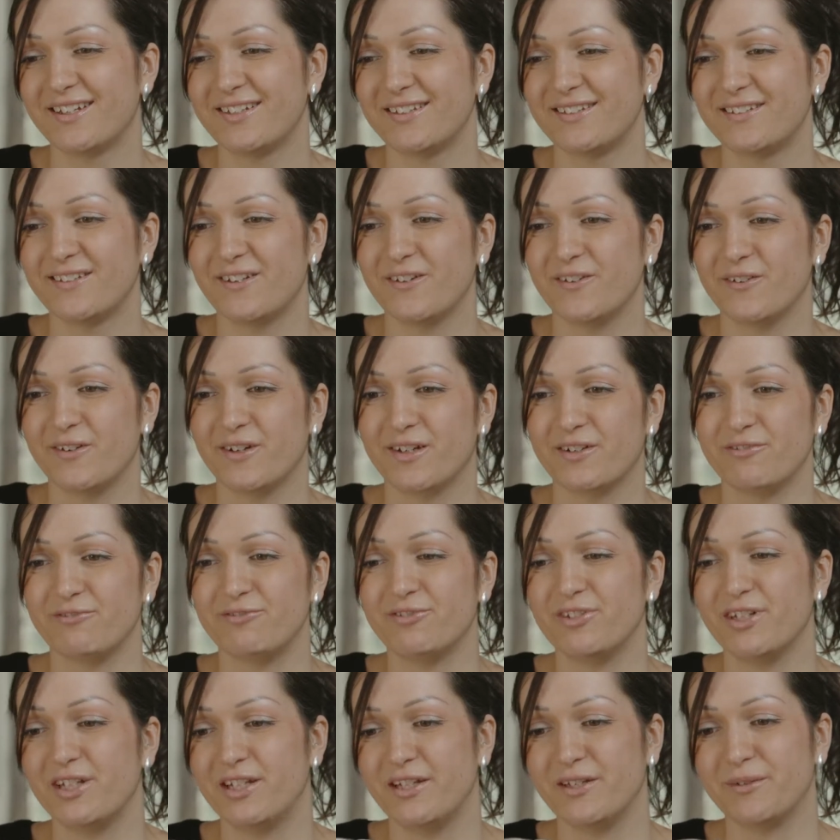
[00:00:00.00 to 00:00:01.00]
so I
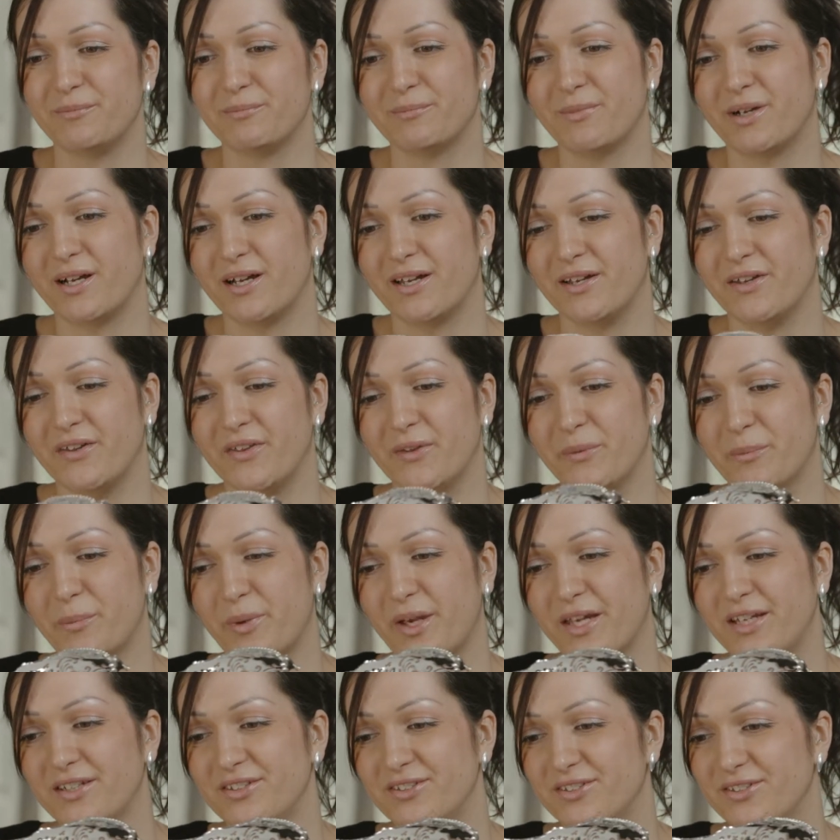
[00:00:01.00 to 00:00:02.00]
really admire the
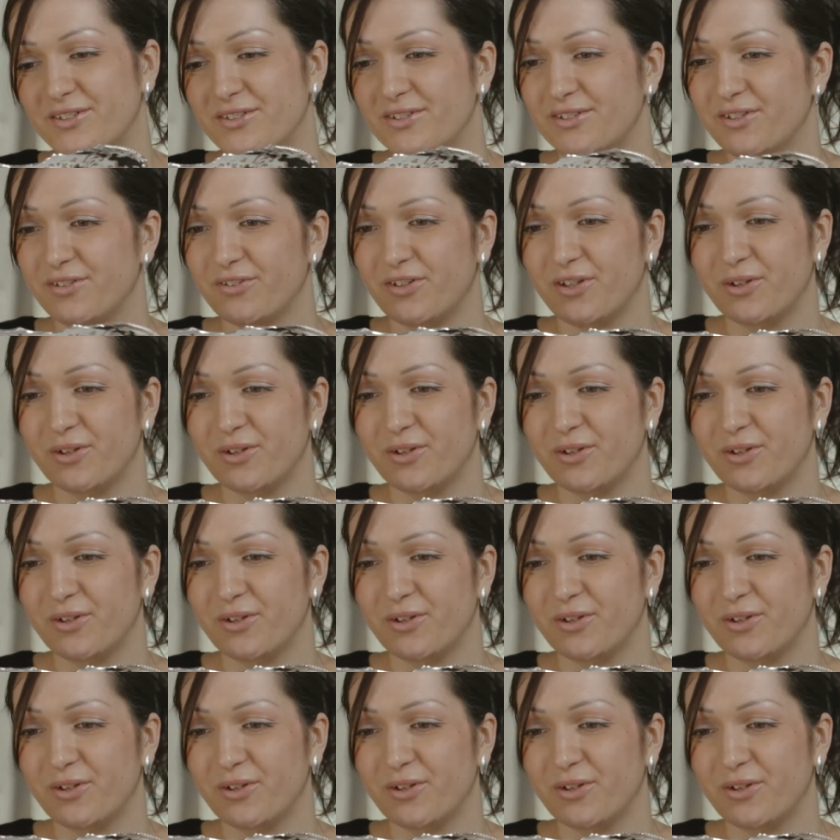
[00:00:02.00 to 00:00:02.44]
patience of